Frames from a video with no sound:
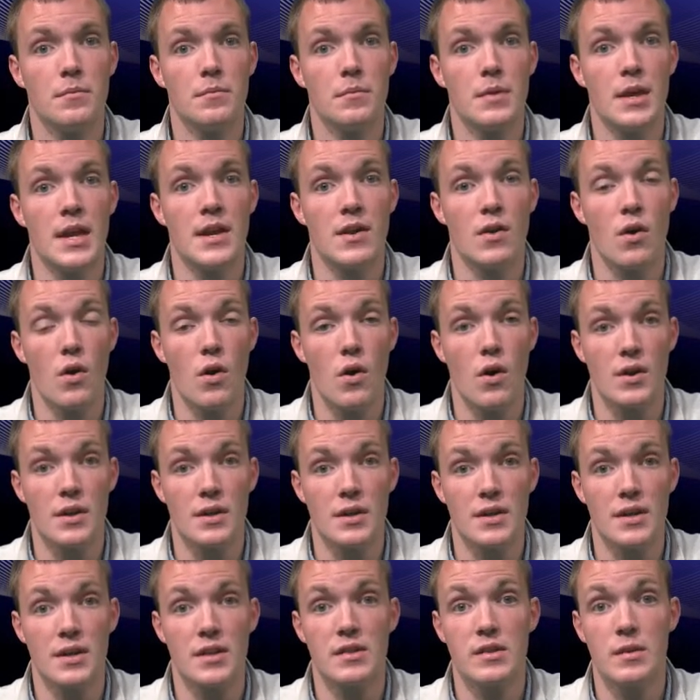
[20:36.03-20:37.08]
and
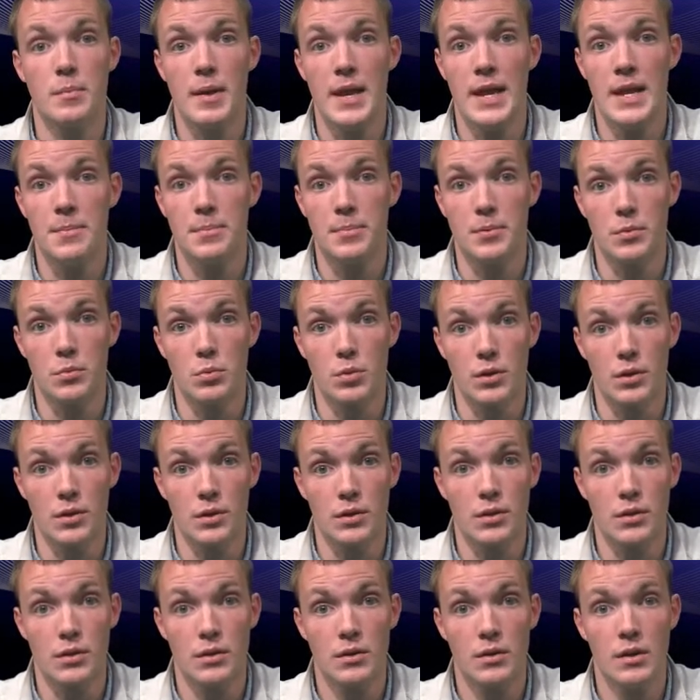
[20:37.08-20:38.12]
audit the
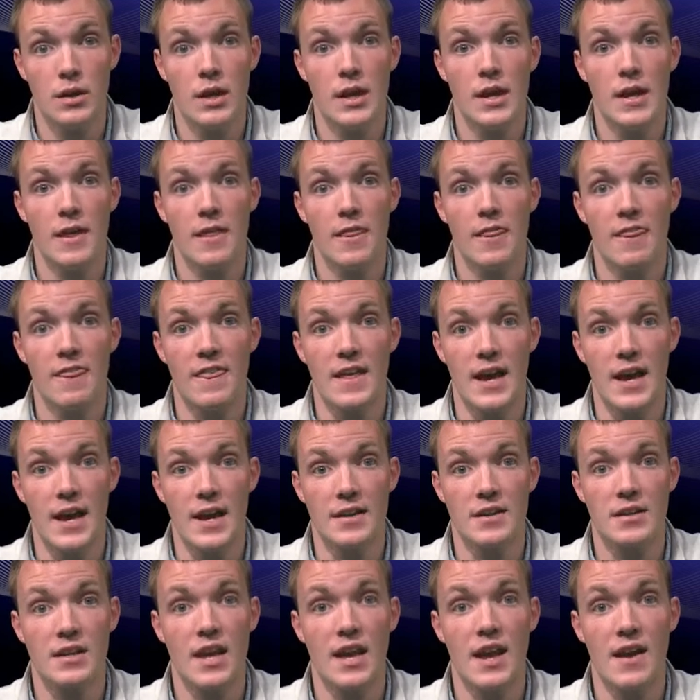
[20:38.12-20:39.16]
paperwork,
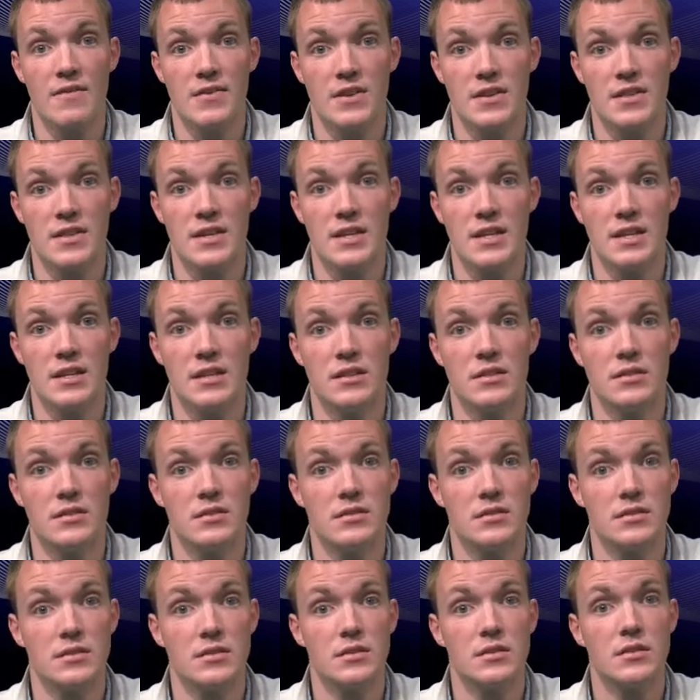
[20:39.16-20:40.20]
that everything
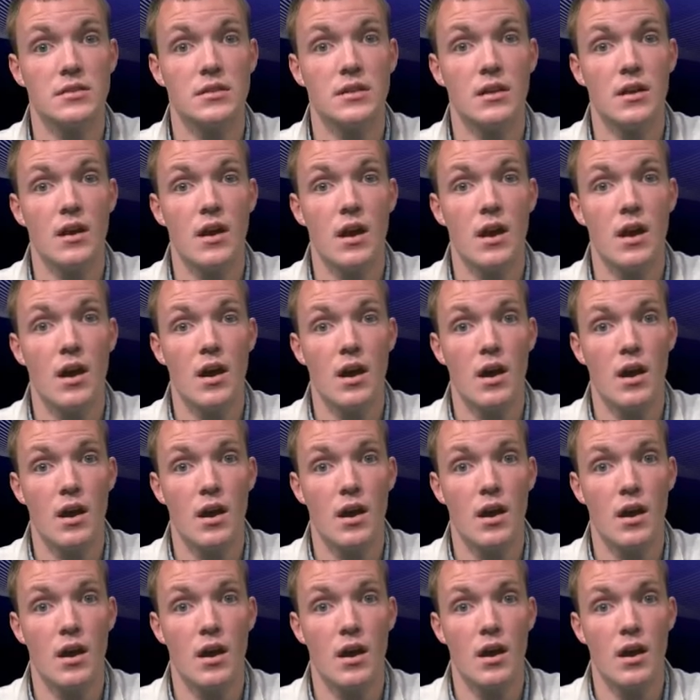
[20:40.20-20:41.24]
is
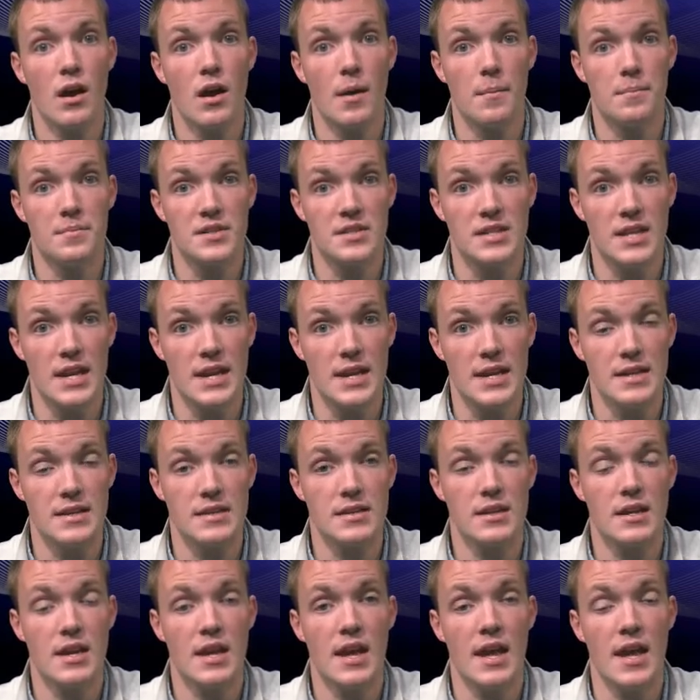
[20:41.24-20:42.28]
up to date
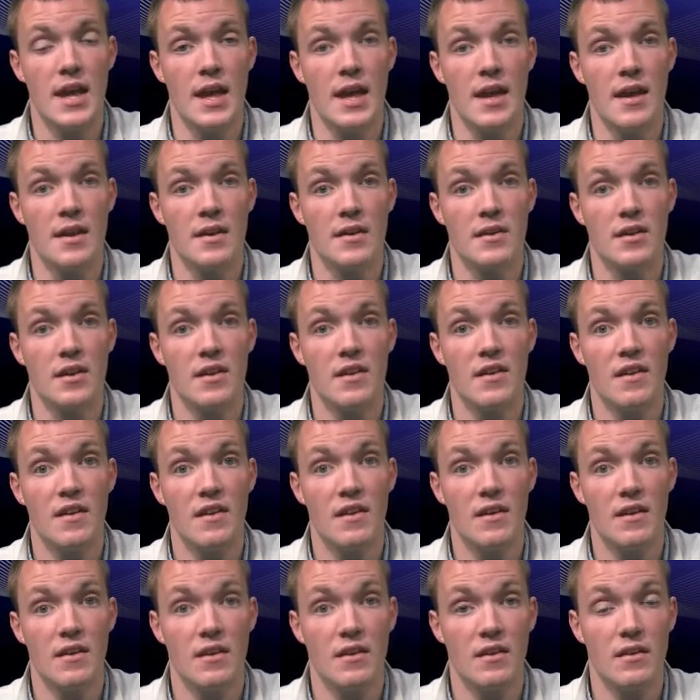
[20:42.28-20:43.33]
and
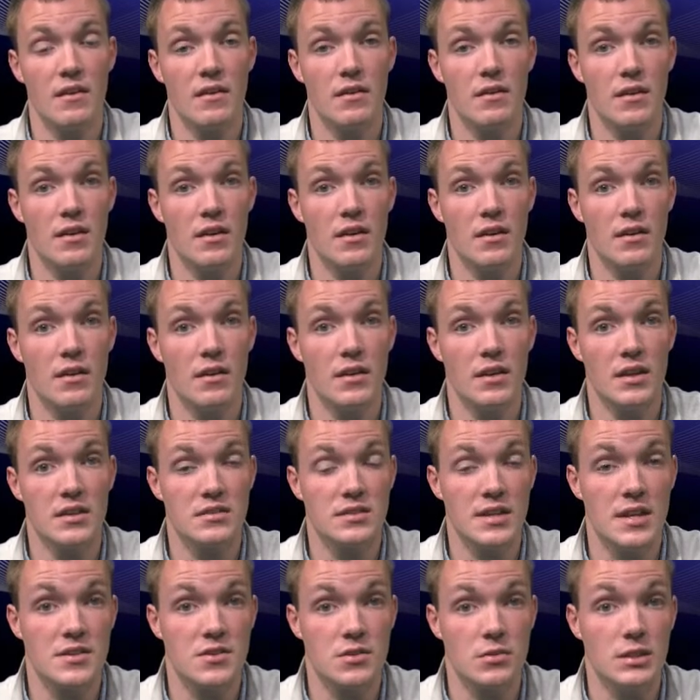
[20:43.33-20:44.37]

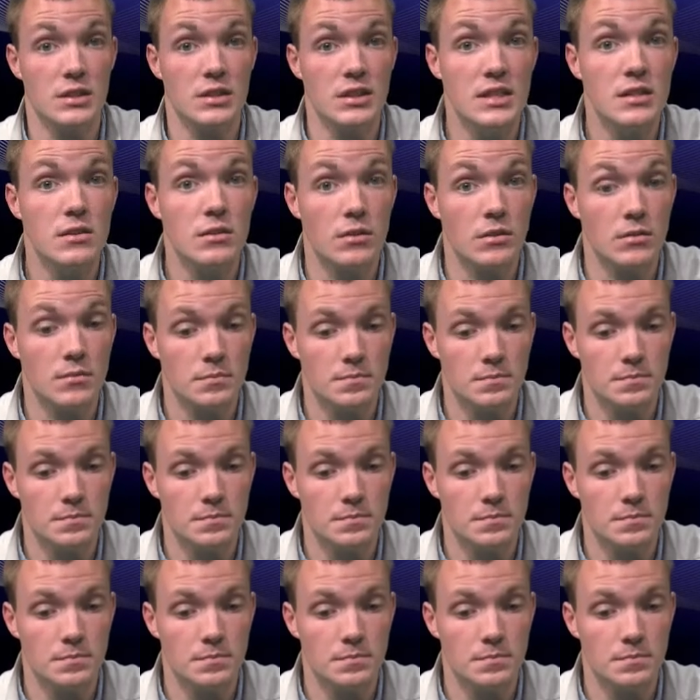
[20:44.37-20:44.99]
essentially legal.